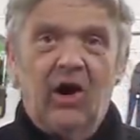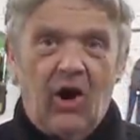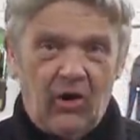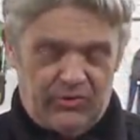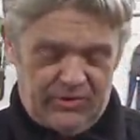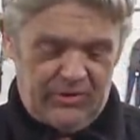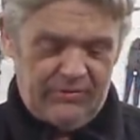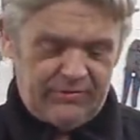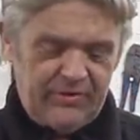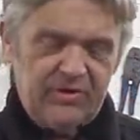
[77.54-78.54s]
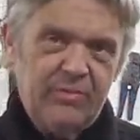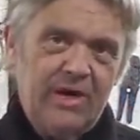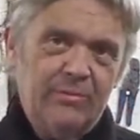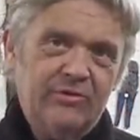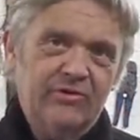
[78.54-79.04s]
on for it to be
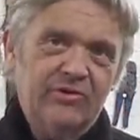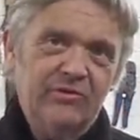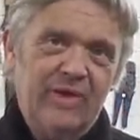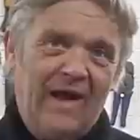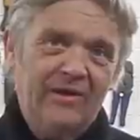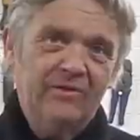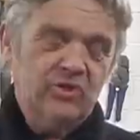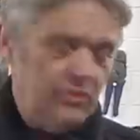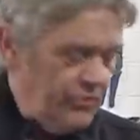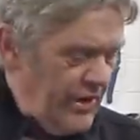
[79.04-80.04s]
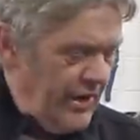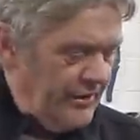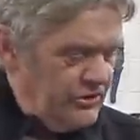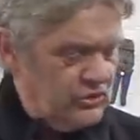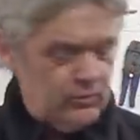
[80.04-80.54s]
able to do that. So
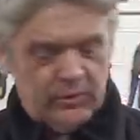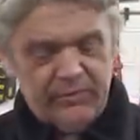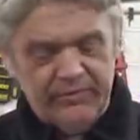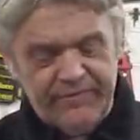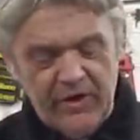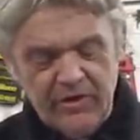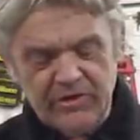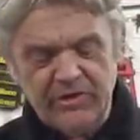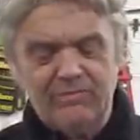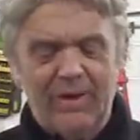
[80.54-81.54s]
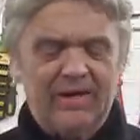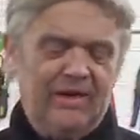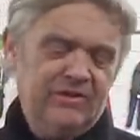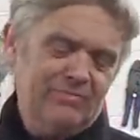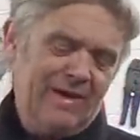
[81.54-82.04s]
this will reverse its
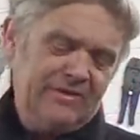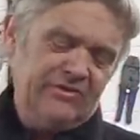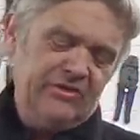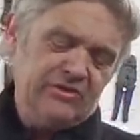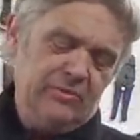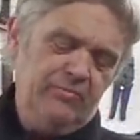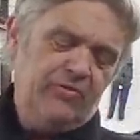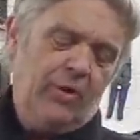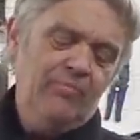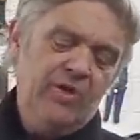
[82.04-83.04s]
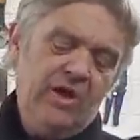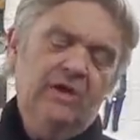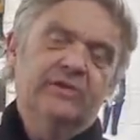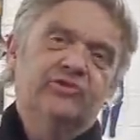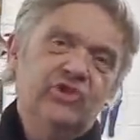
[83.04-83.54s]
magnetism from
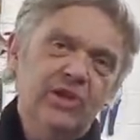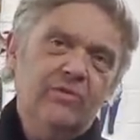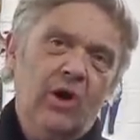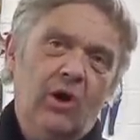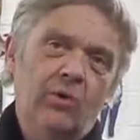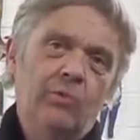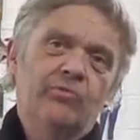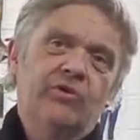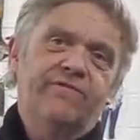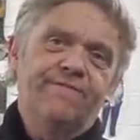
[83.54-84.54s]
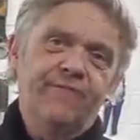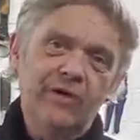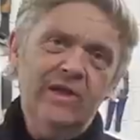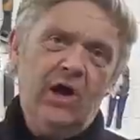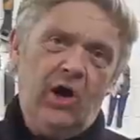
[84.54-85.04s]
zero to
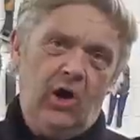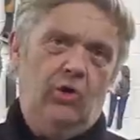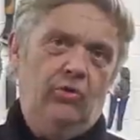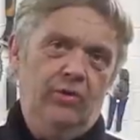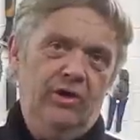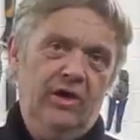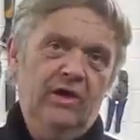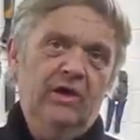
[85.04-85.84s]
fully on.